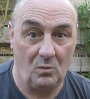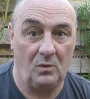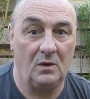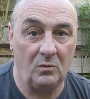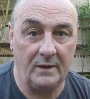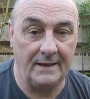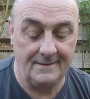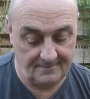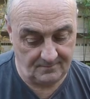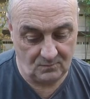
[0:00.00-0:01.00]
we'll
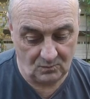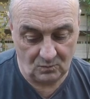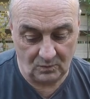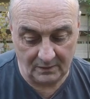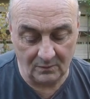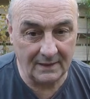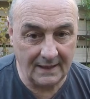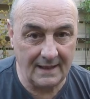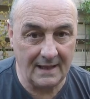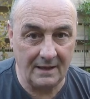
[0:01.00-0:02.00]
win. We will
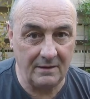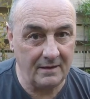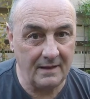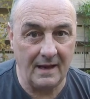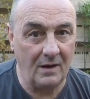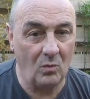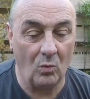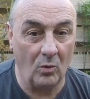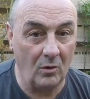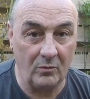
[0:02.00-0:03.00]
get that out of there,
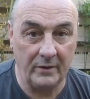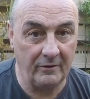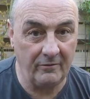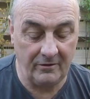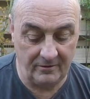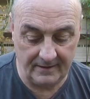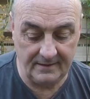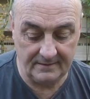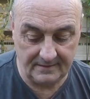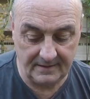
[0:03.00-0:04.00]
one way or
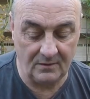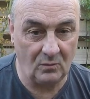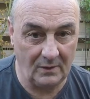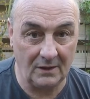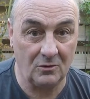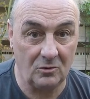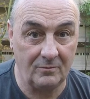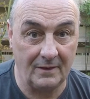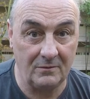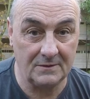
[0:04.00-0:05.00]
another. It will
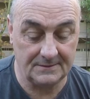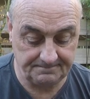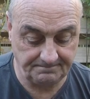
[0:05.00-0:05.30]
come out.